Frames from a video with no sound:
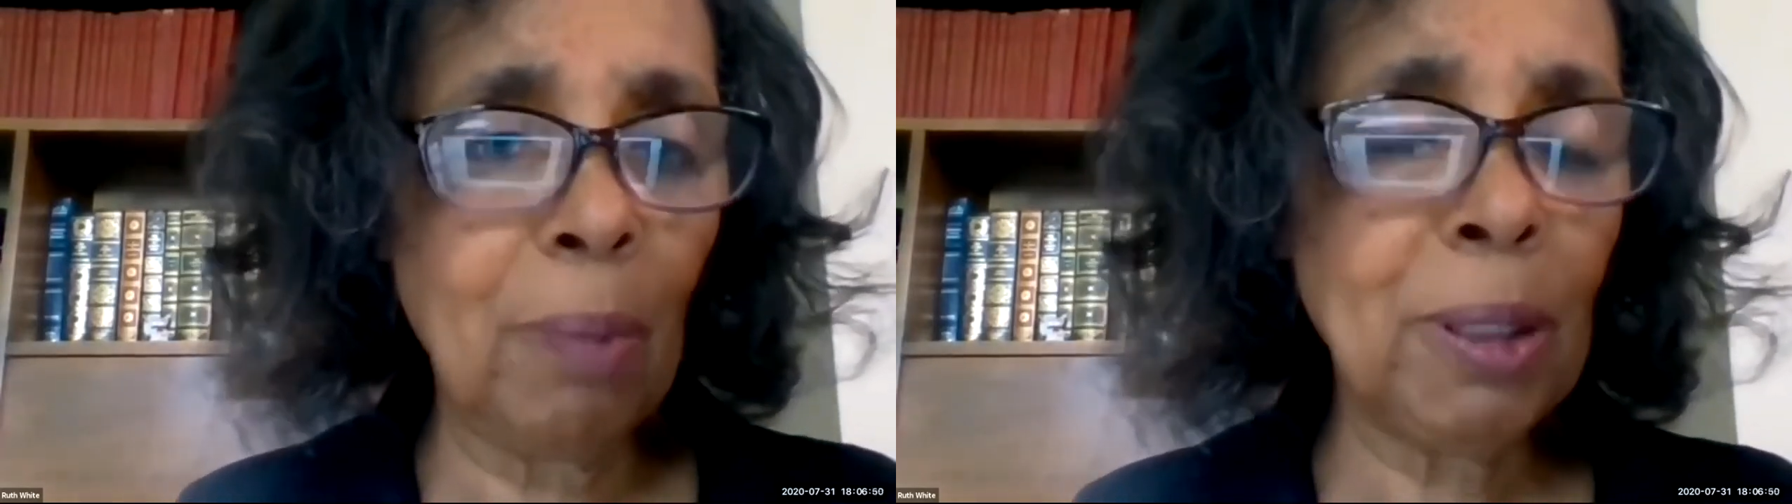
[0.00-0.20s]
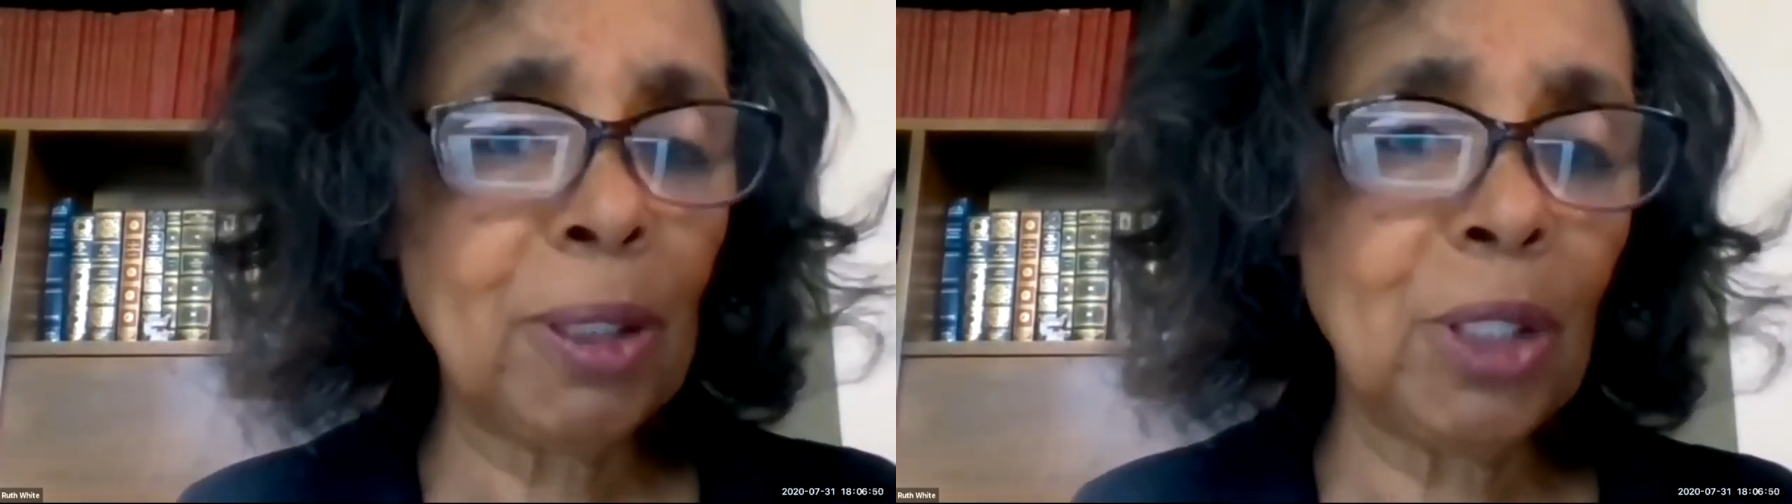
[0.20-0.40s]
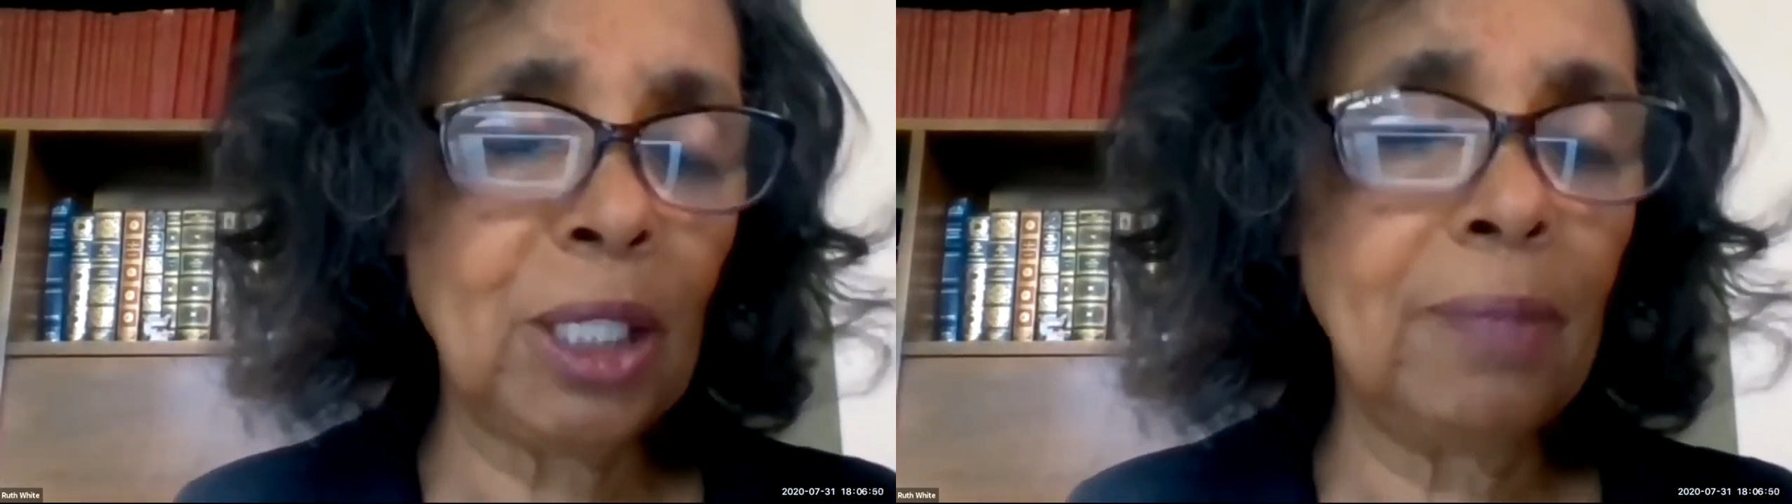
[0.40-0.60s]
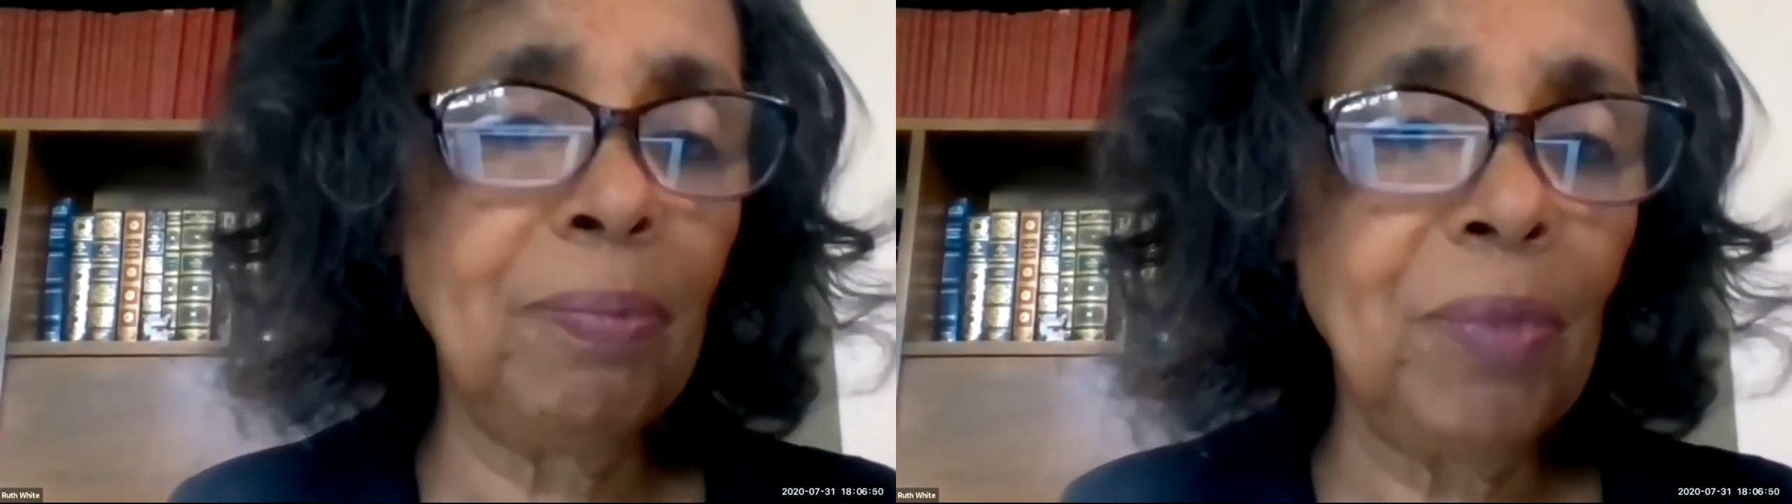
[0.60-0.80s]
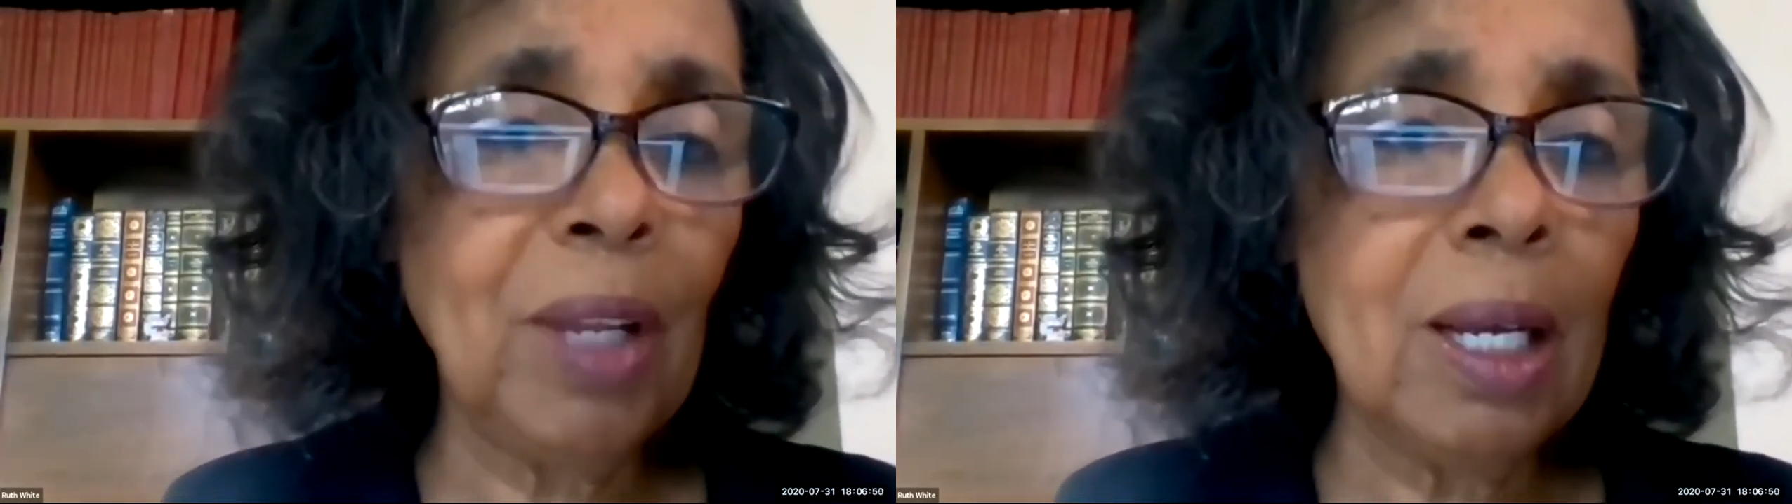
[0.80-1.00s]
person
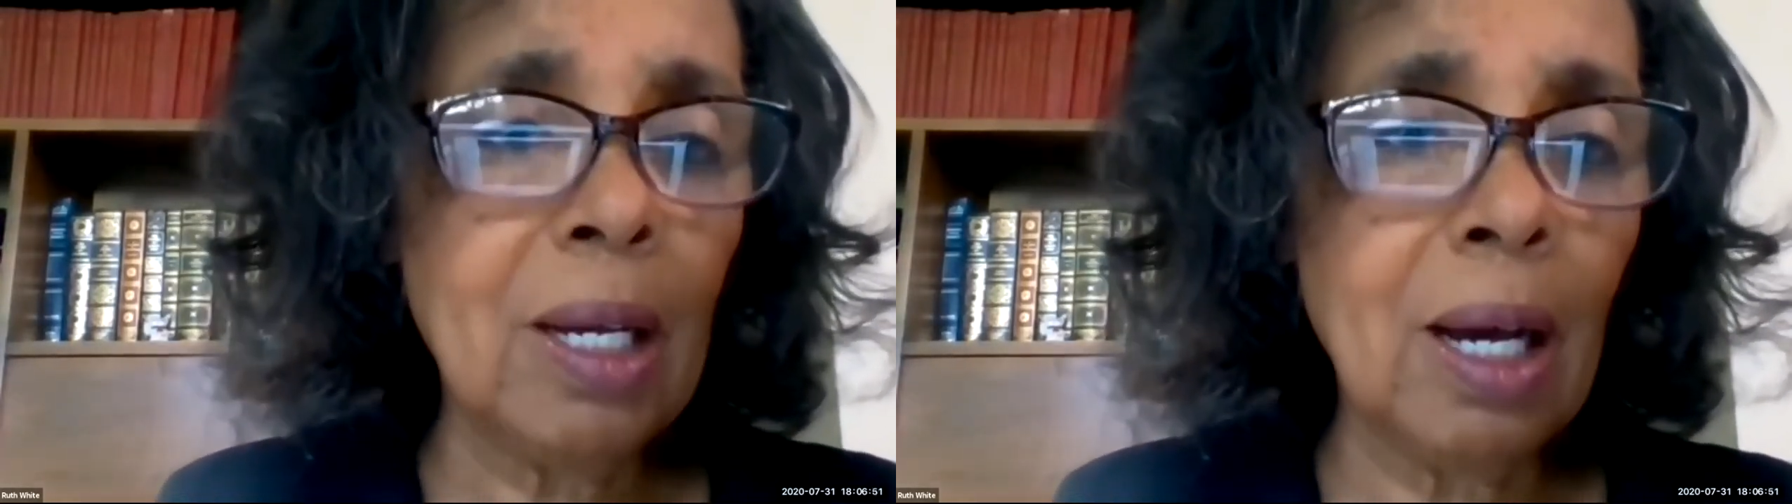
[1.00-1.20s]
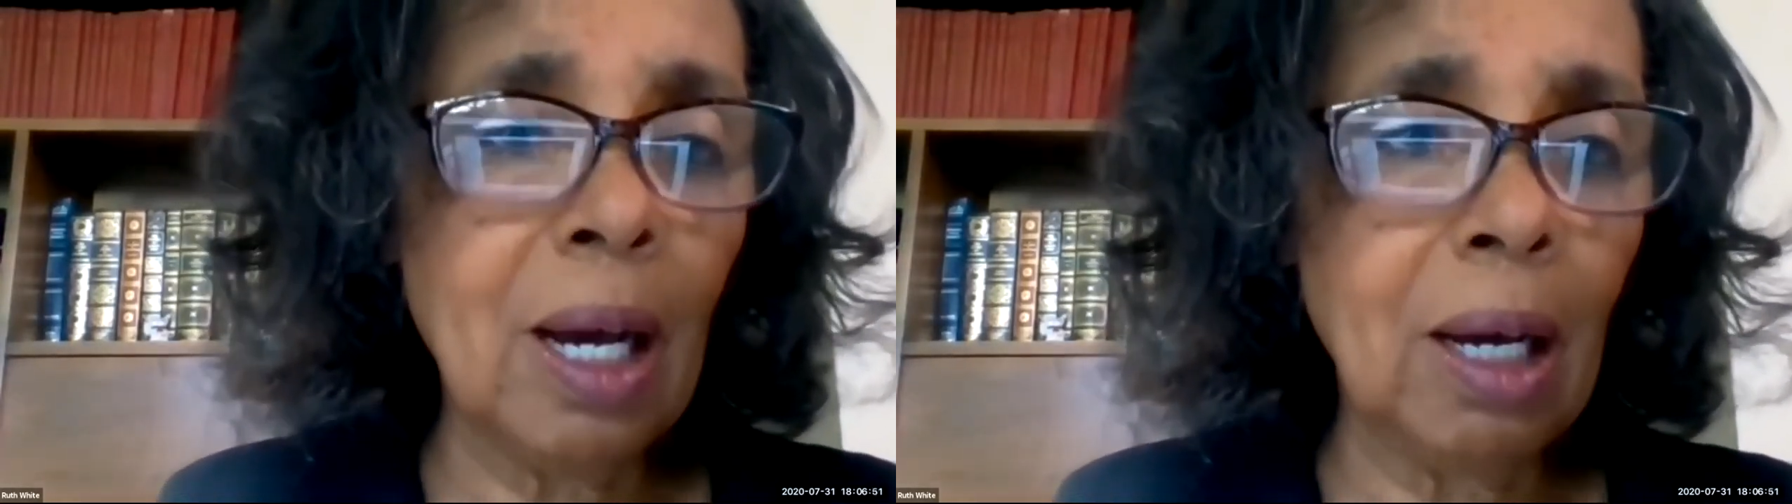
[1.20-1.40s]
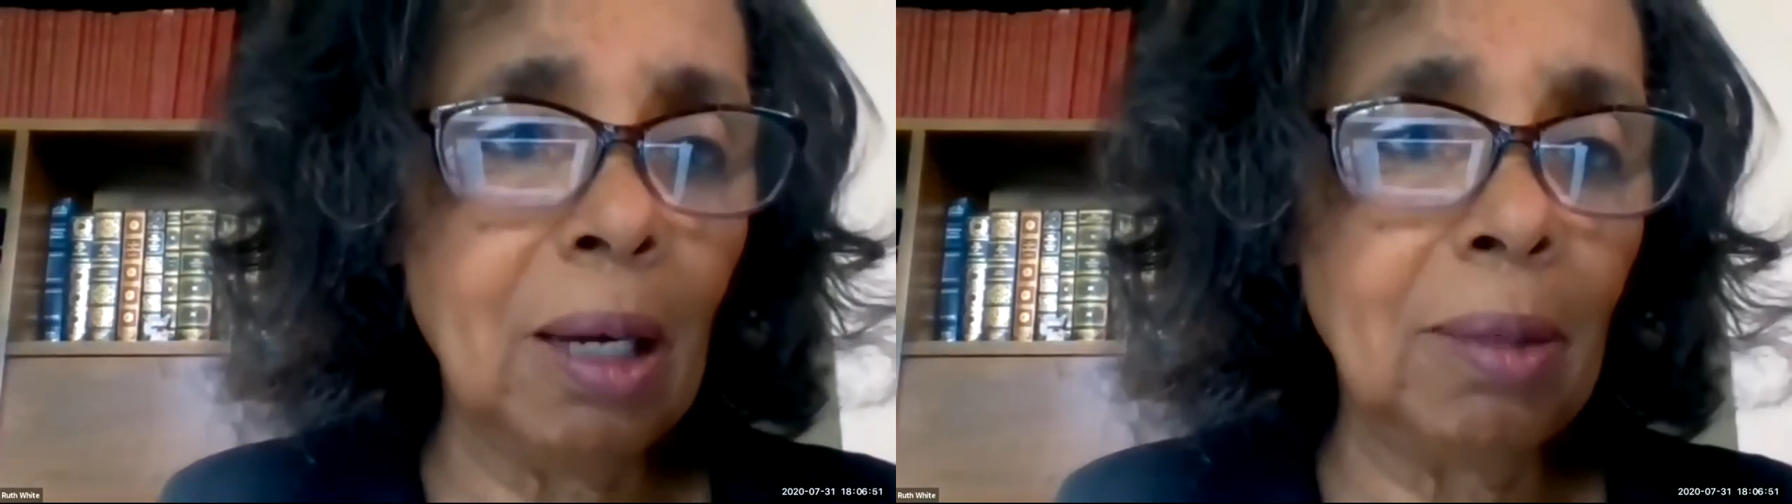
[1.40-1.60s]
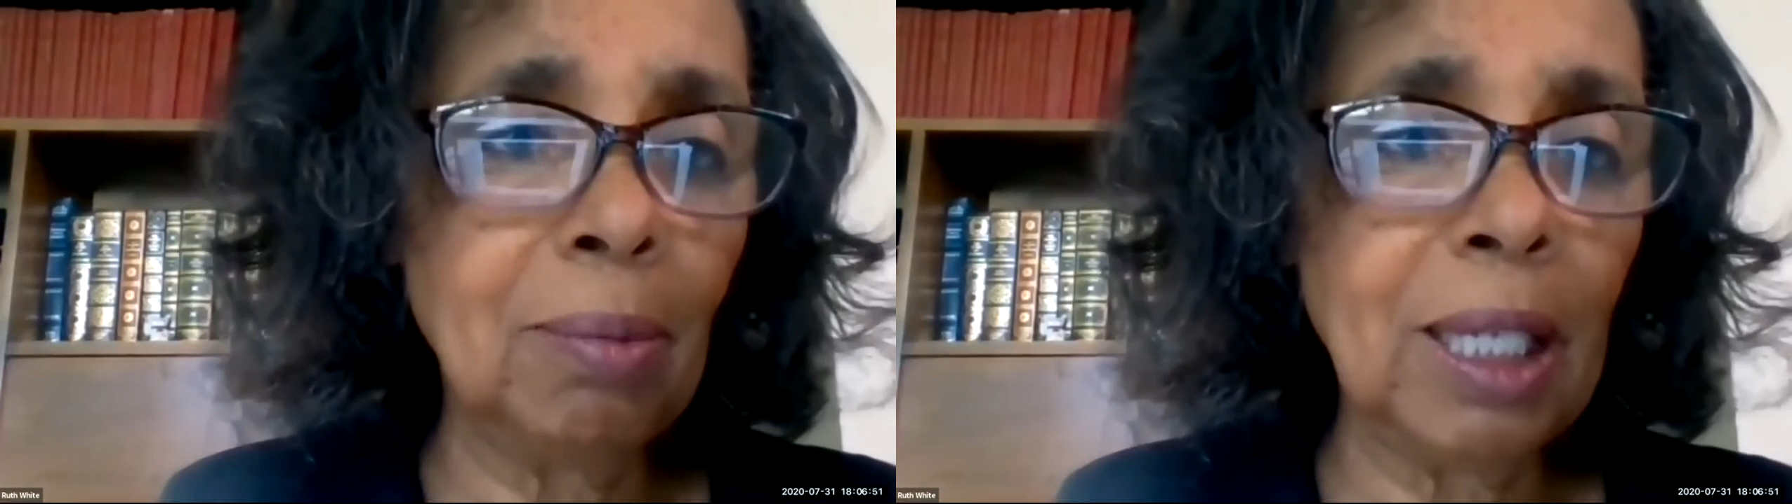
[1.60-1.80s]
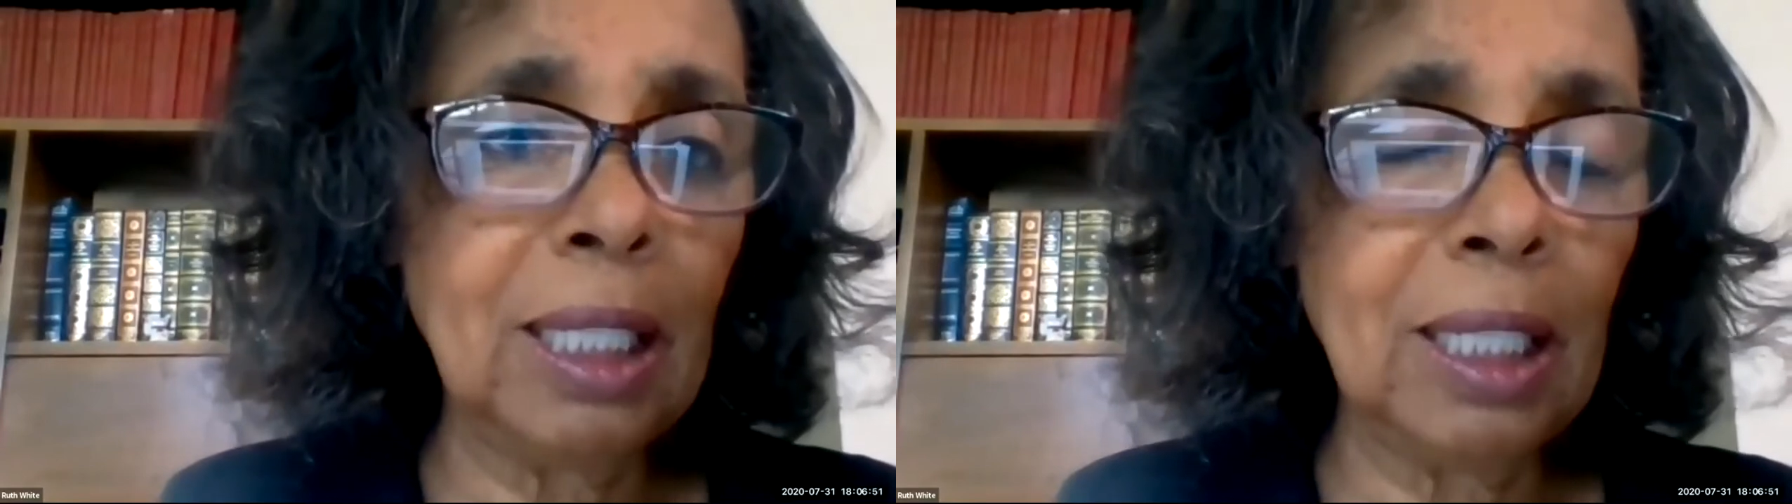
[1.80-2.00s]
um,